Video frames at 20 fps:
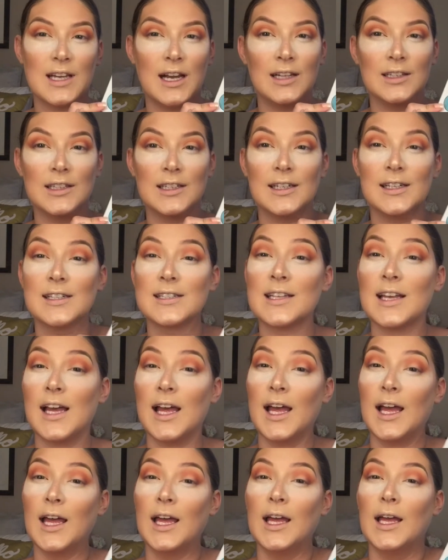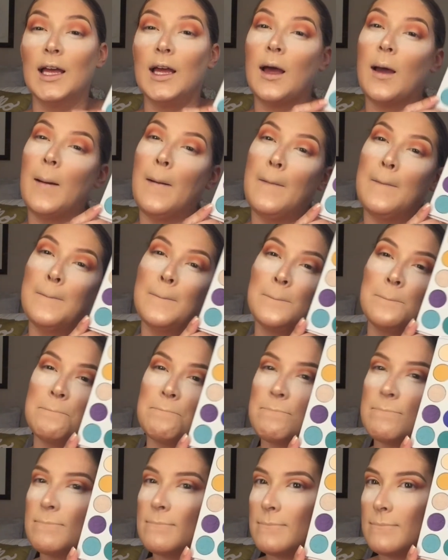colors.
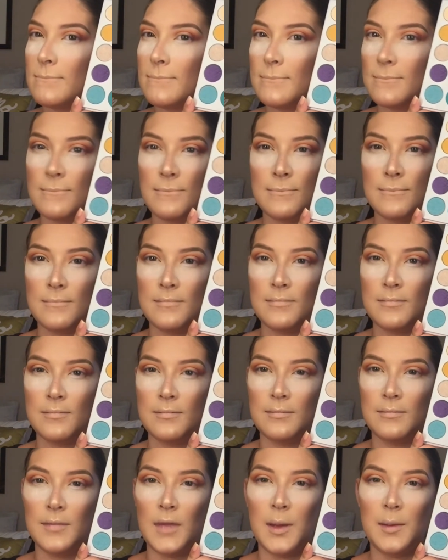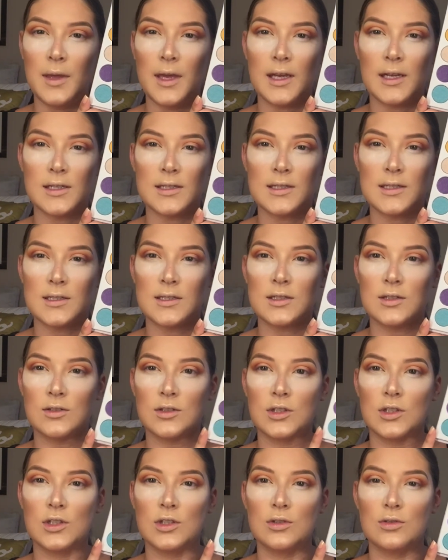Maybe I could still
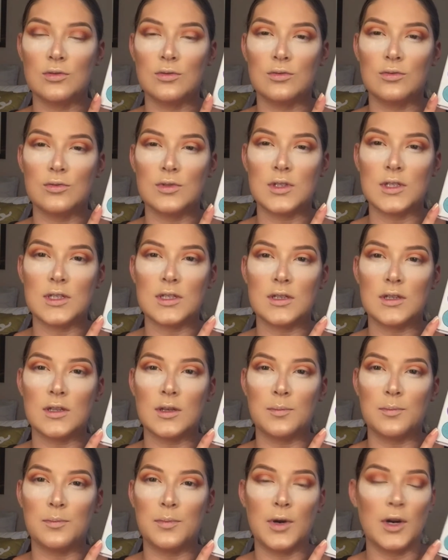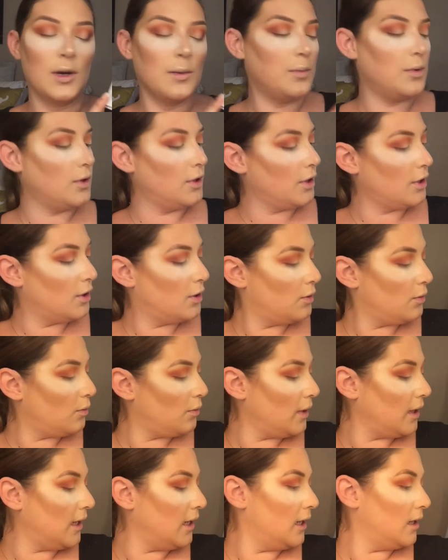use the purple or
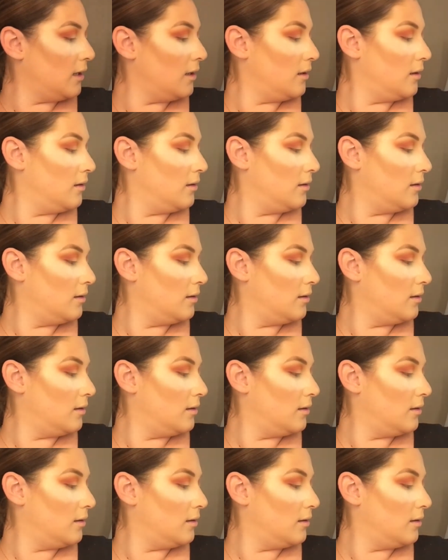green.